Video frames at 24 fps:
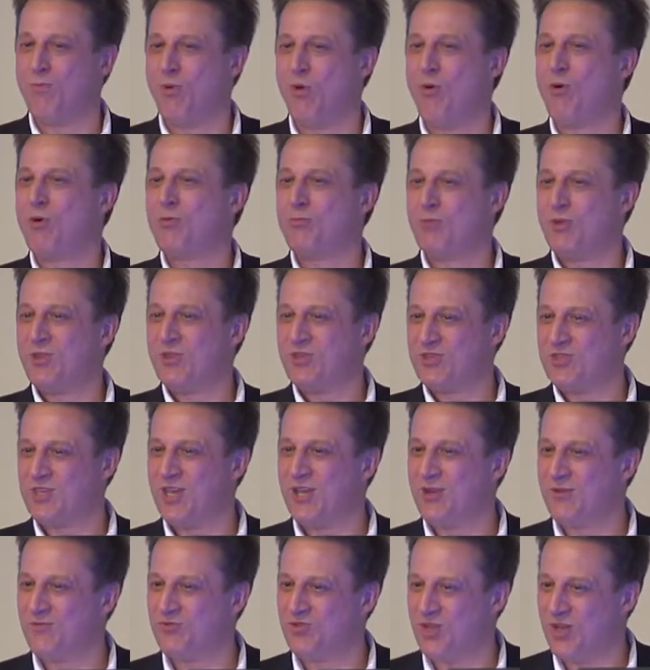born with a
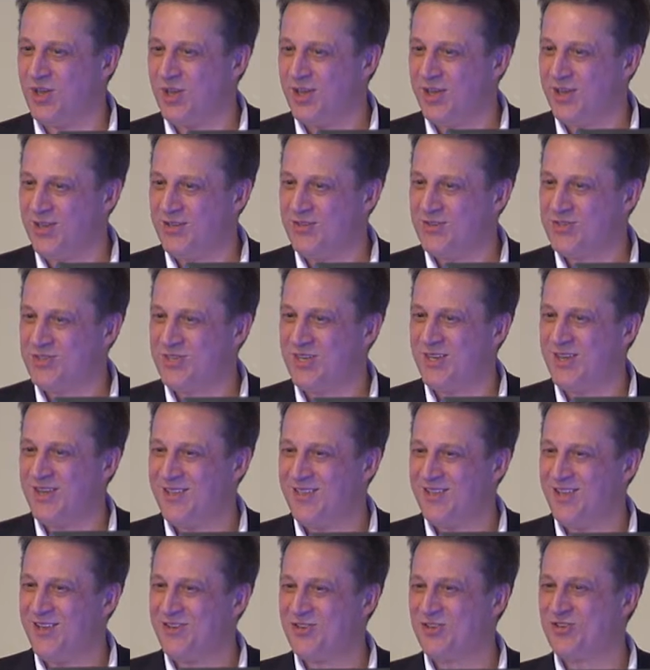set of genes
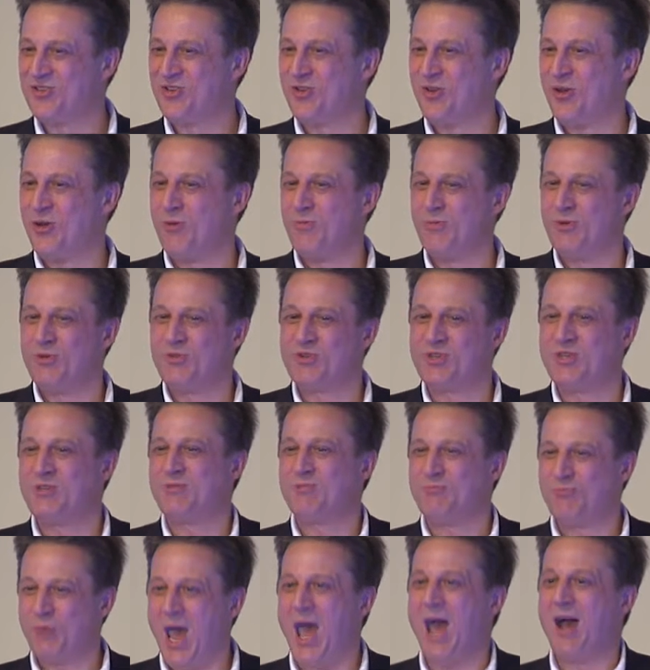that determines
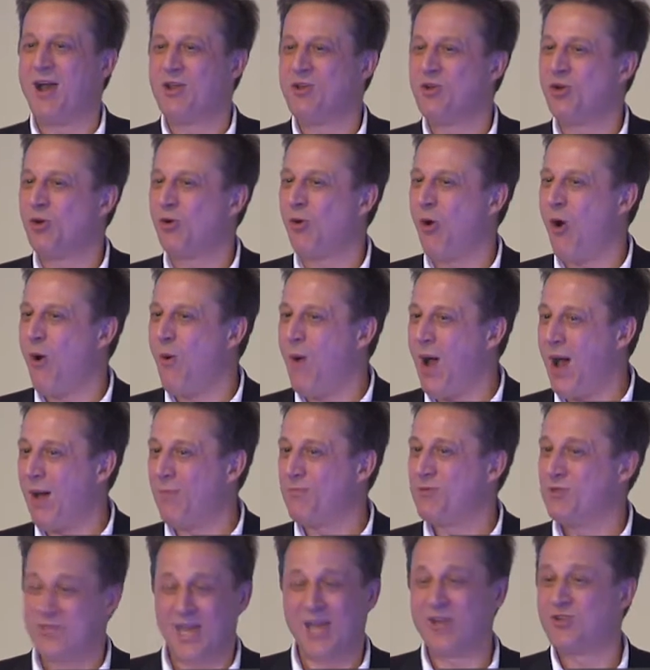how you grow
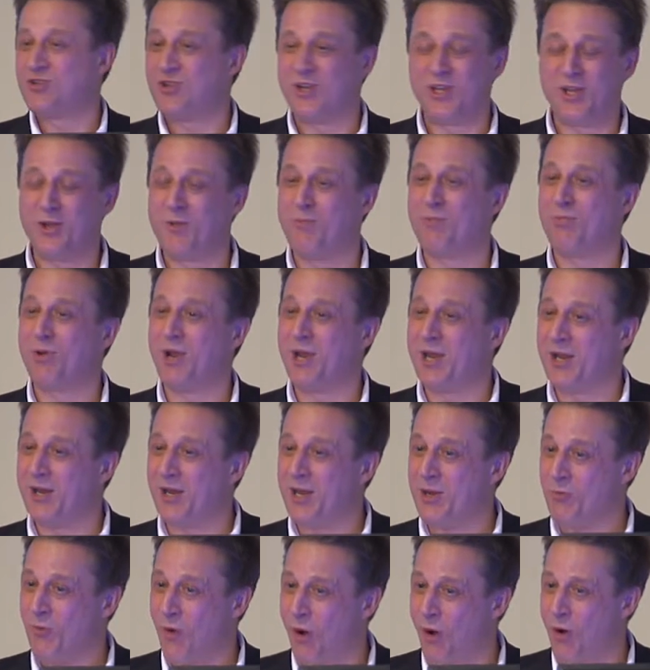up is actually
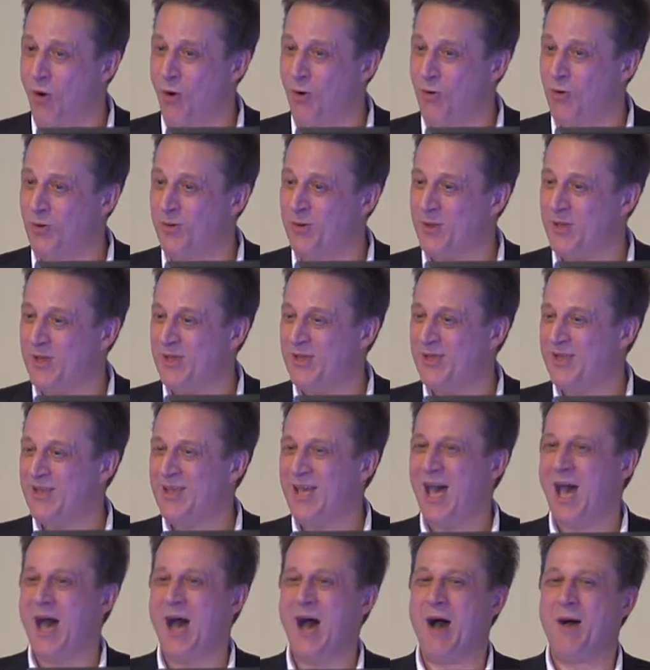completely wrong.
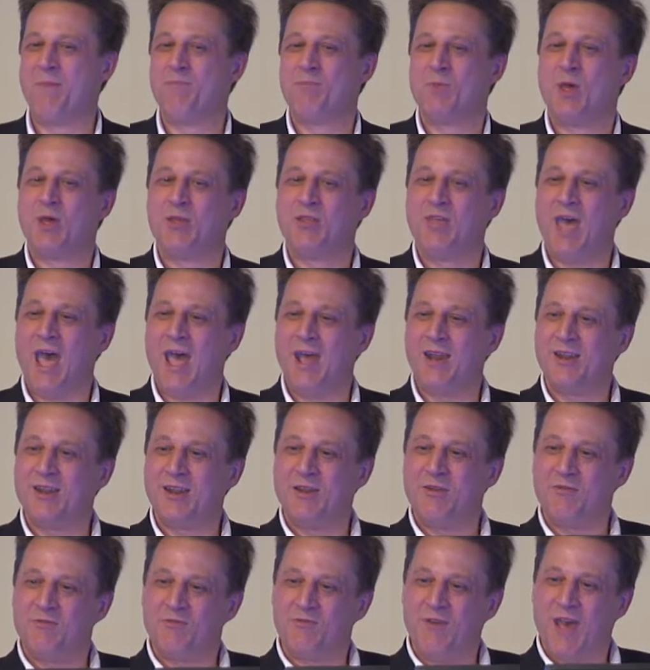That
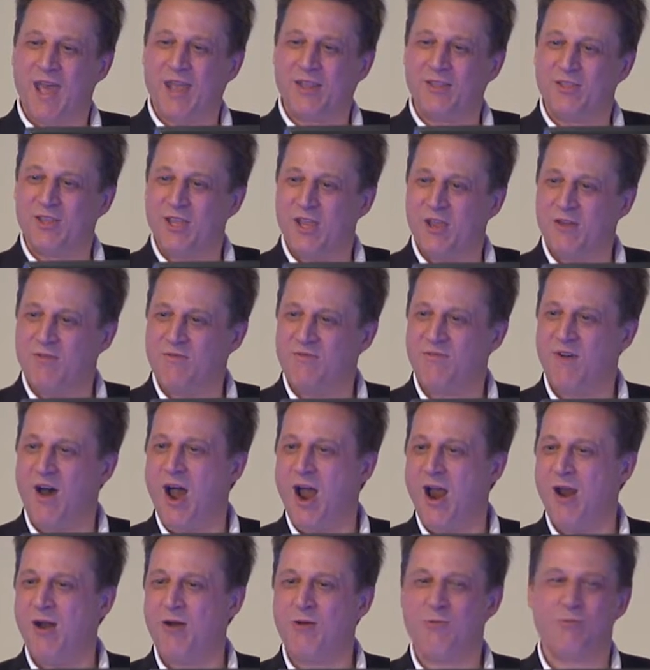in fact the
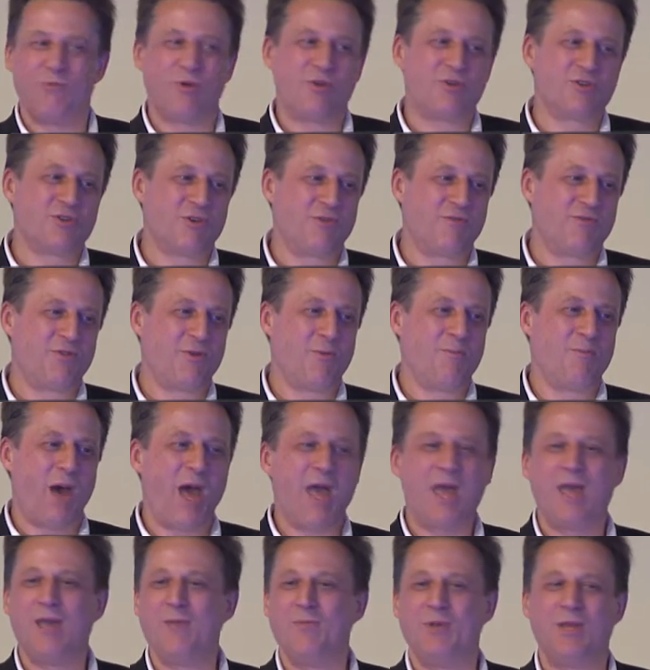environment of the
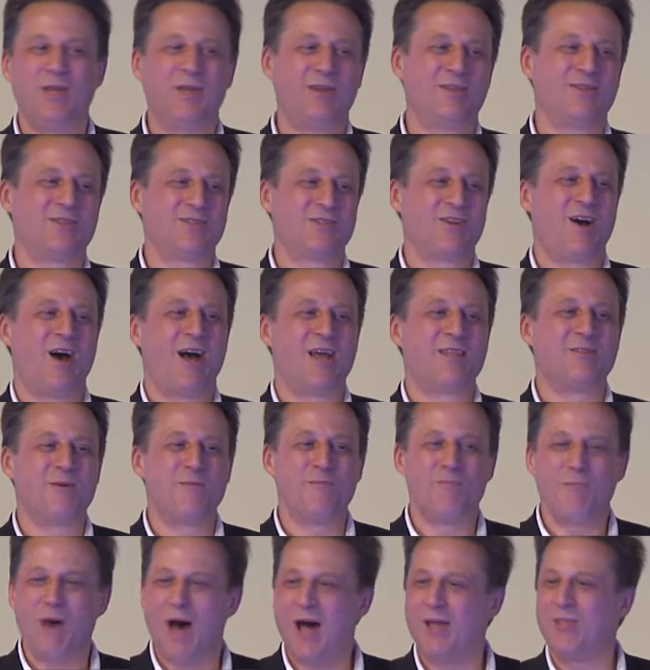baby inside the
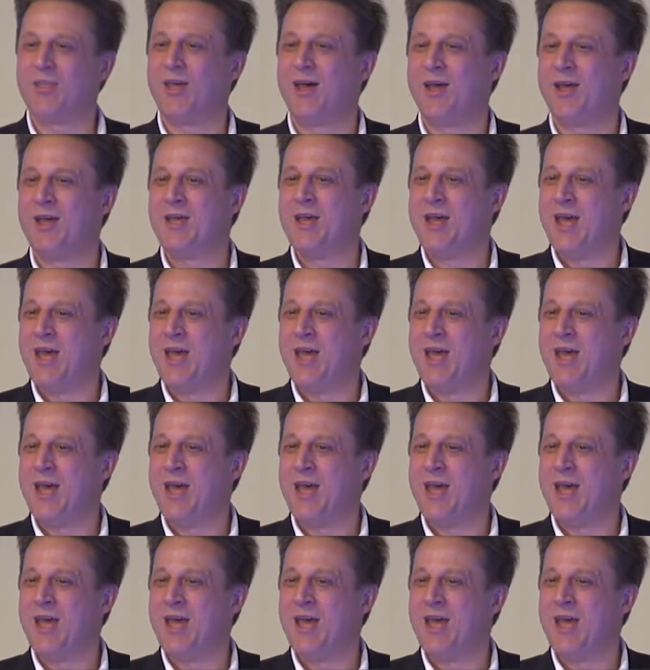mother,